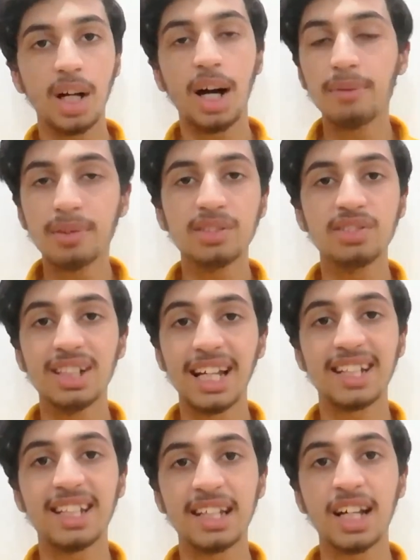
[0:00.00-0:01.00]
After
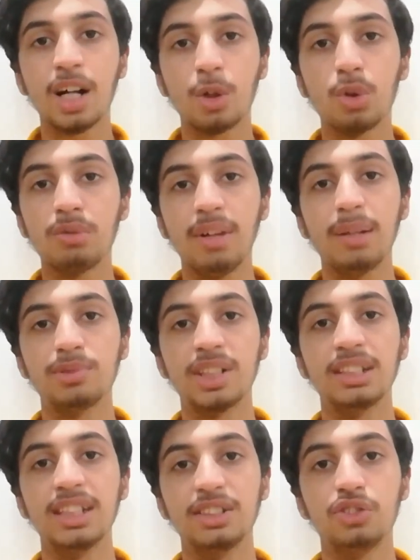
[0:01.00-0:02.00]
selecting a good
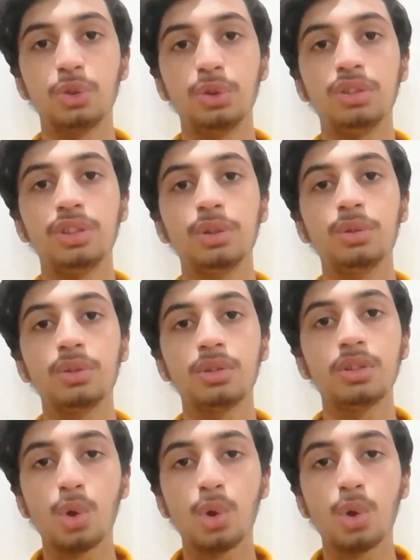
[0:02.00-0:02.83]
website that suits you,